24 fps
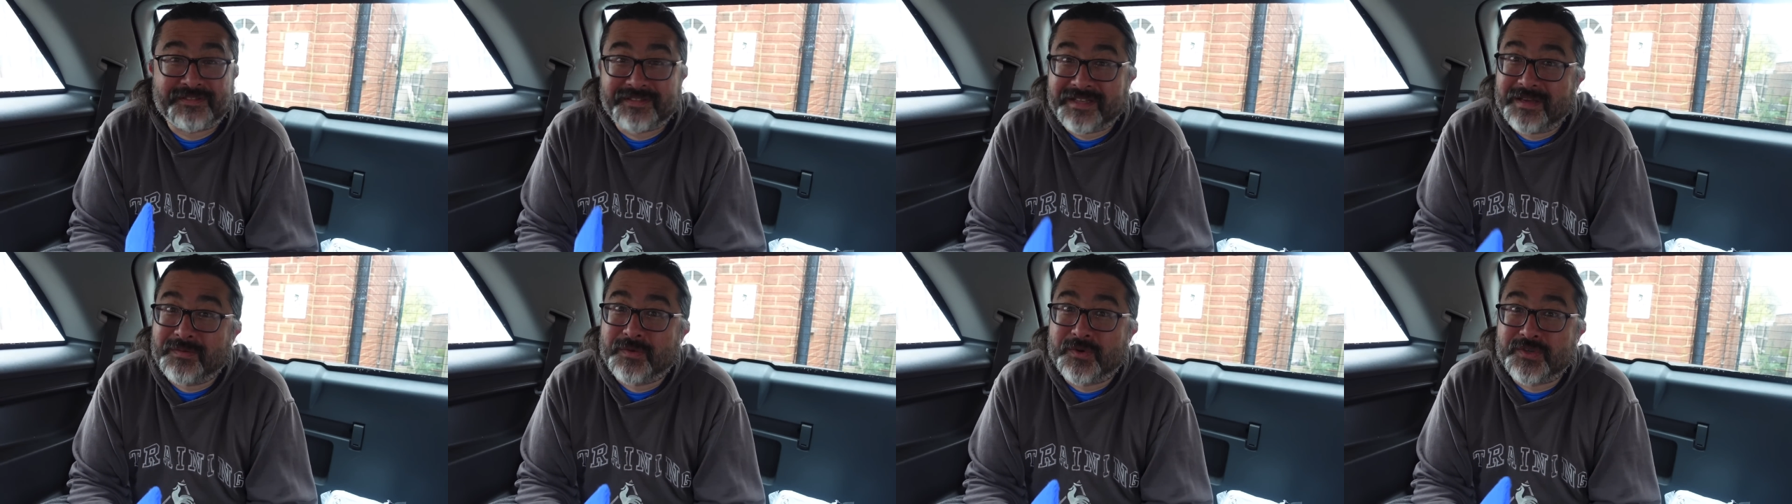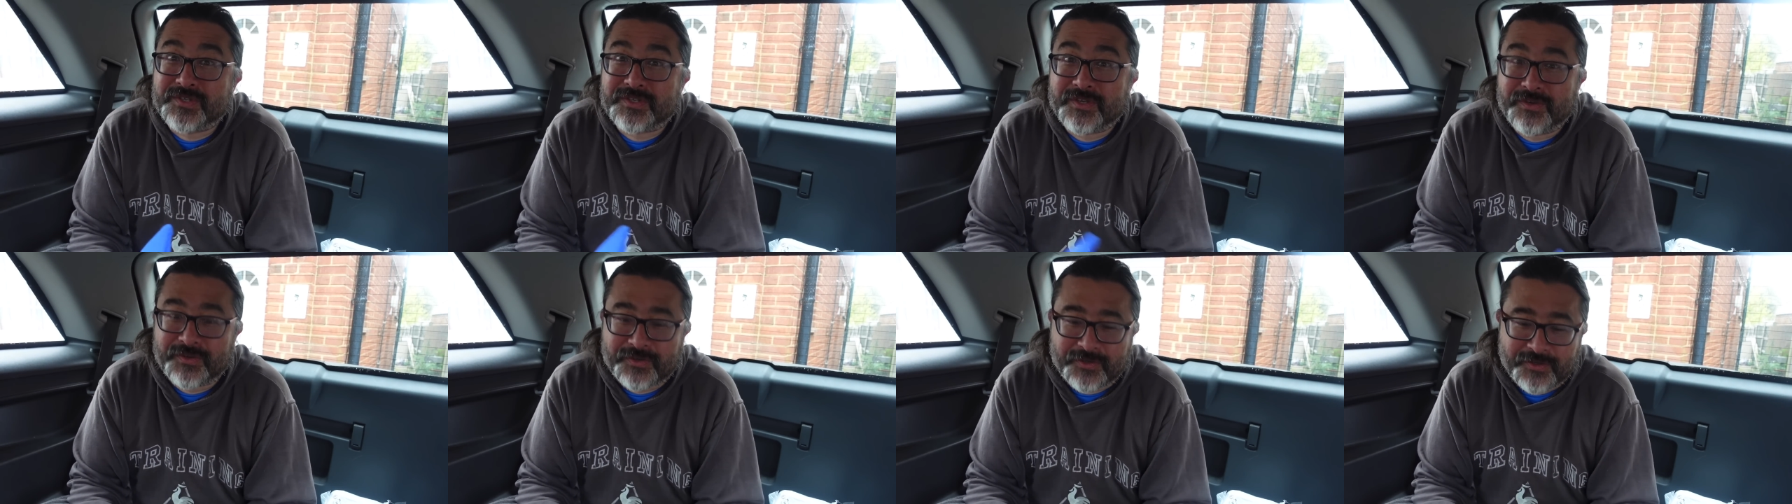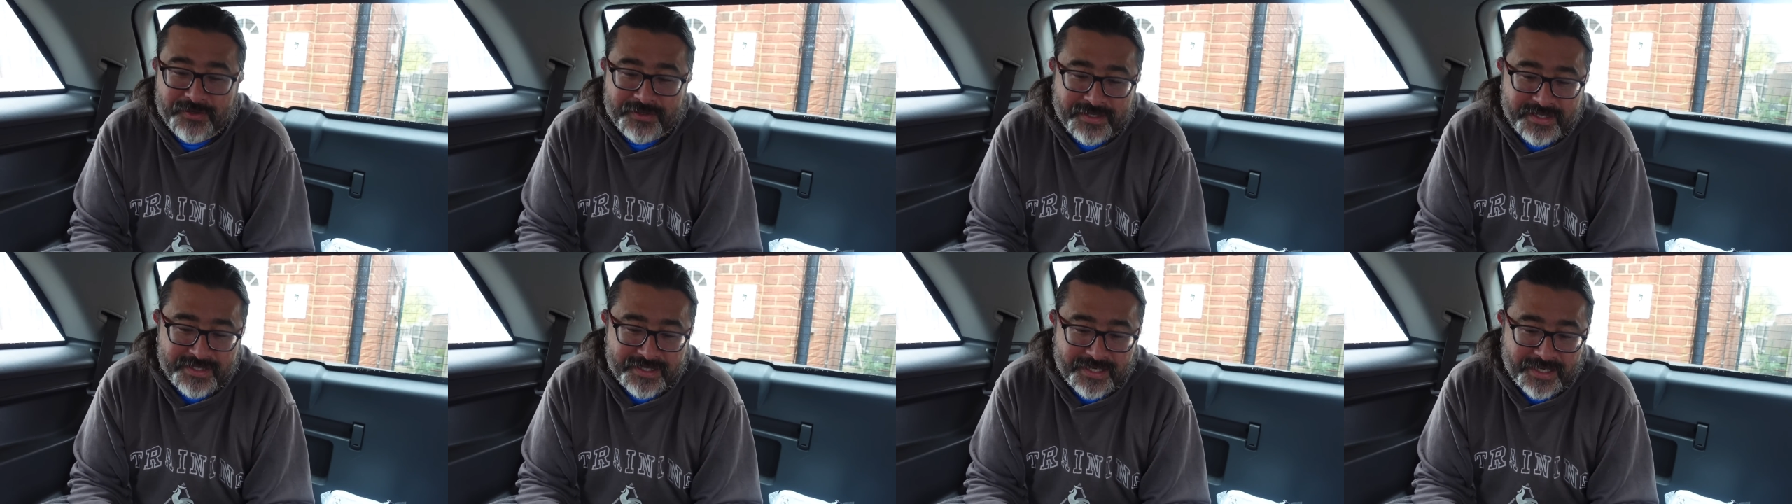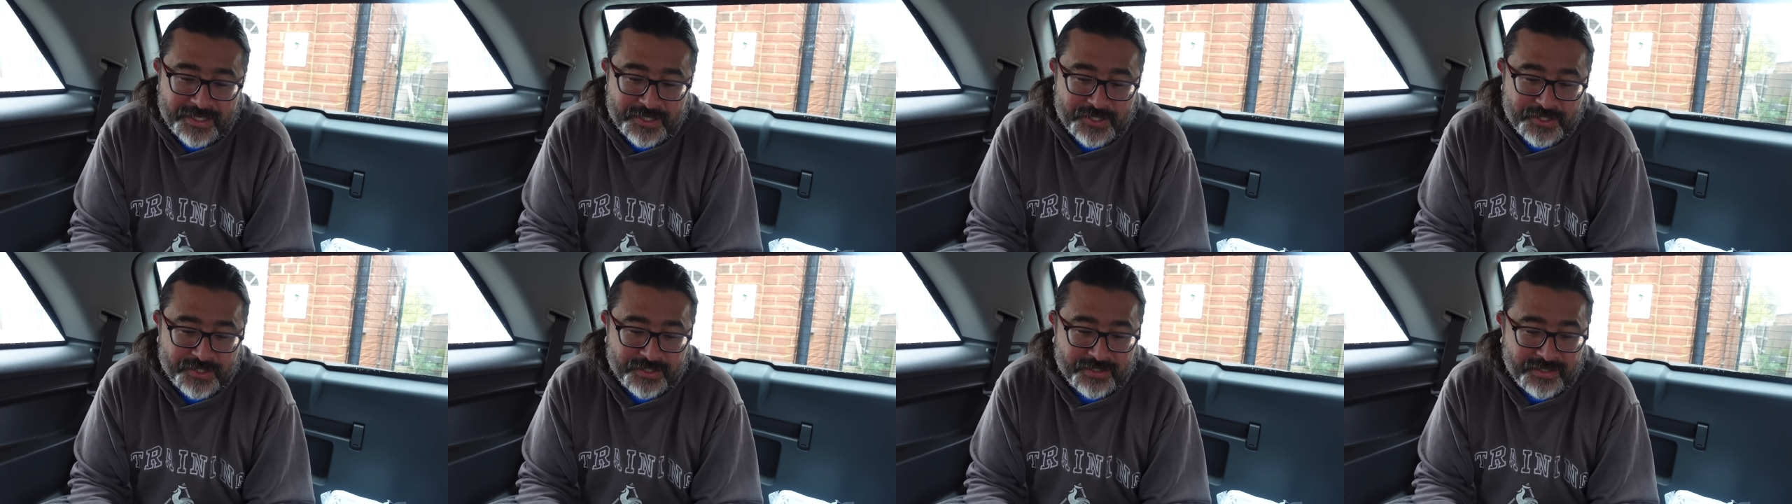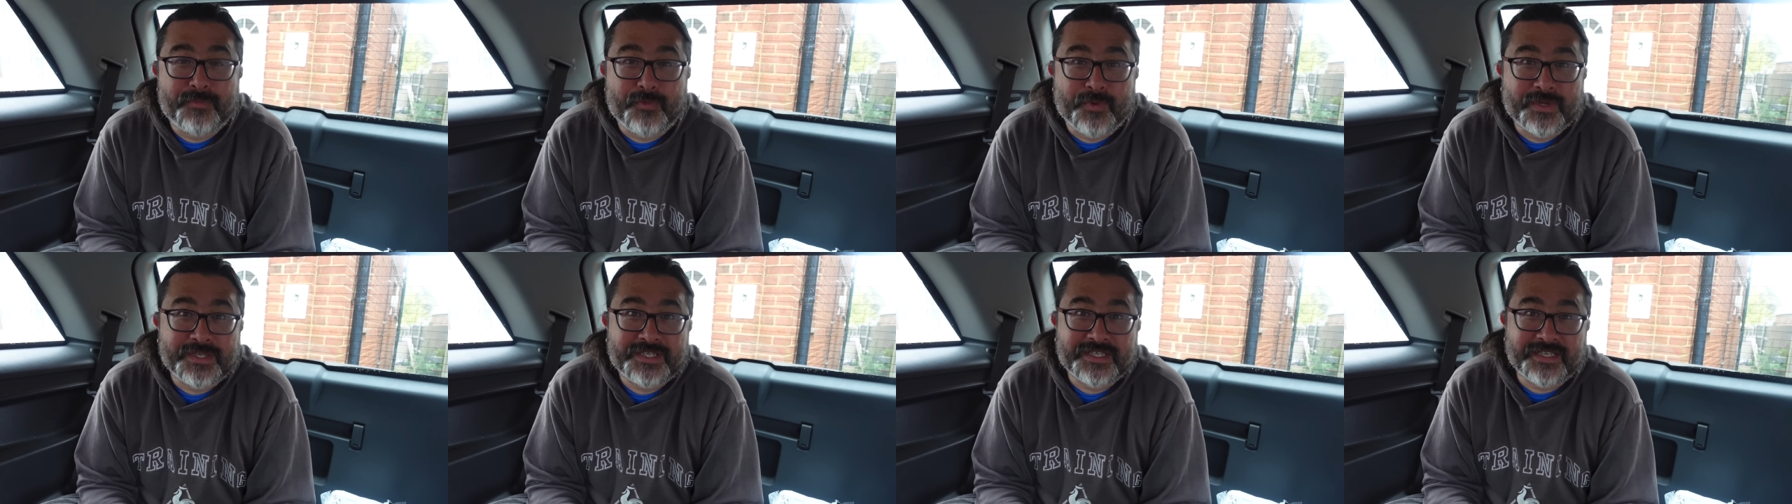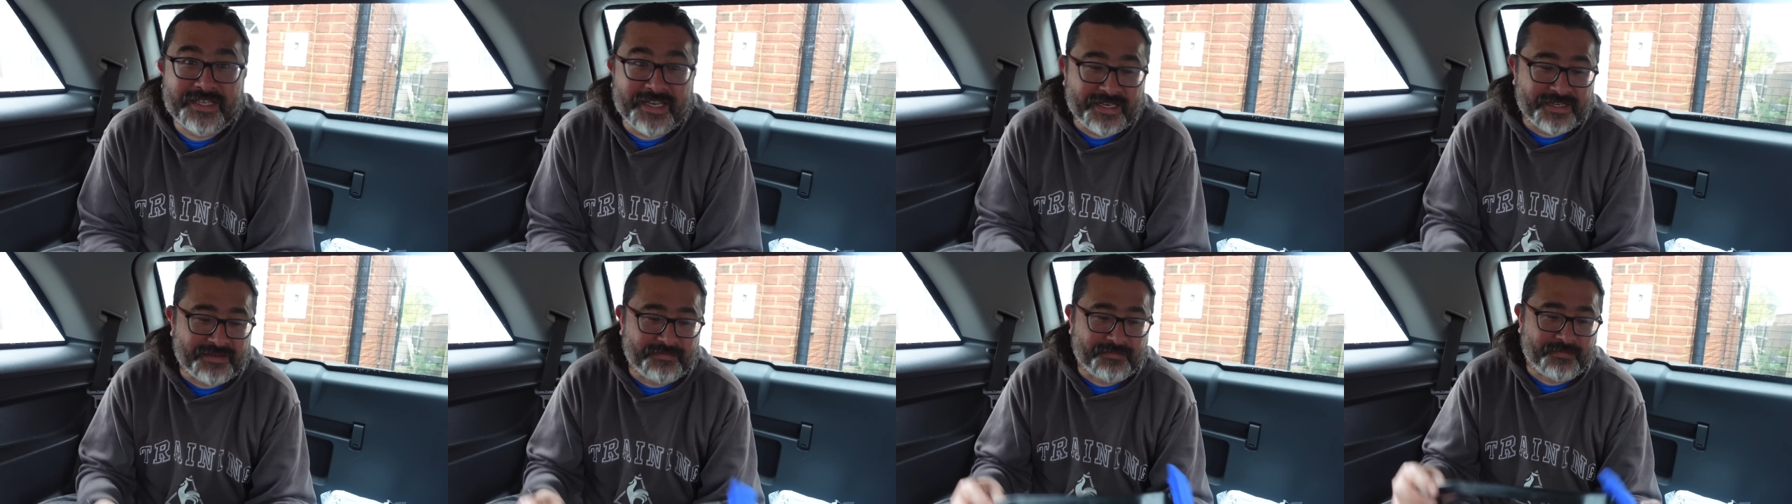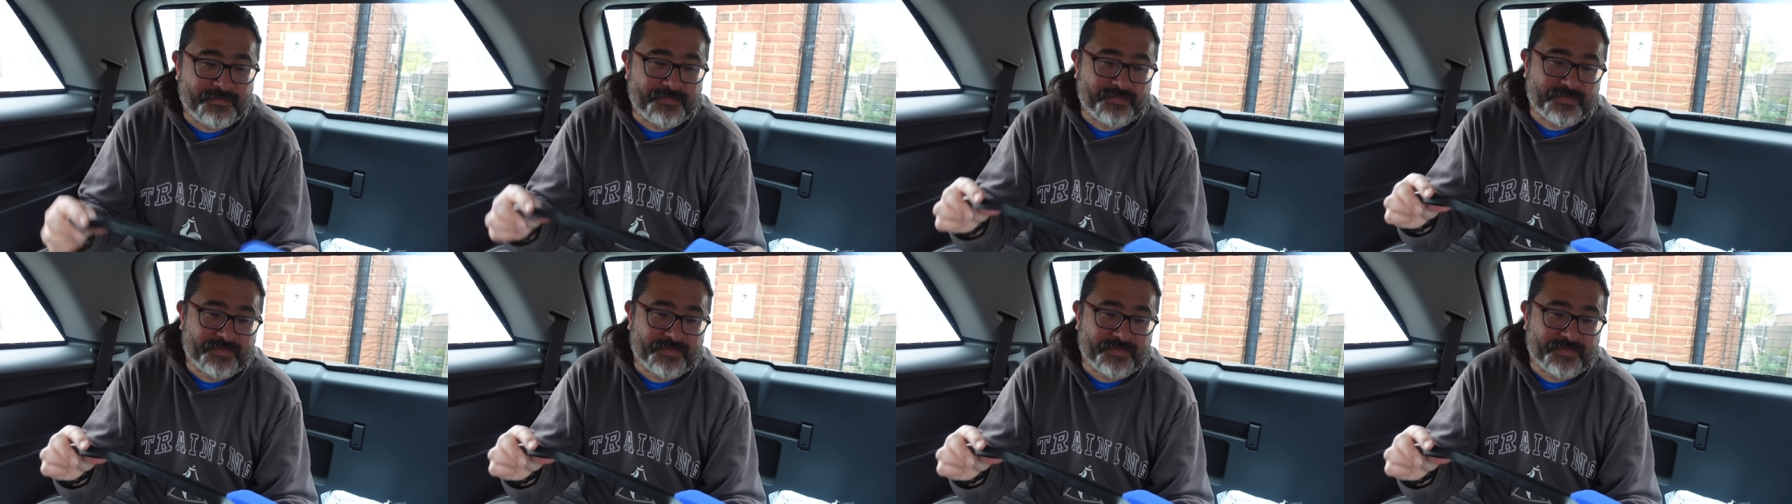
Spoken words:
there was no condensation. Once again,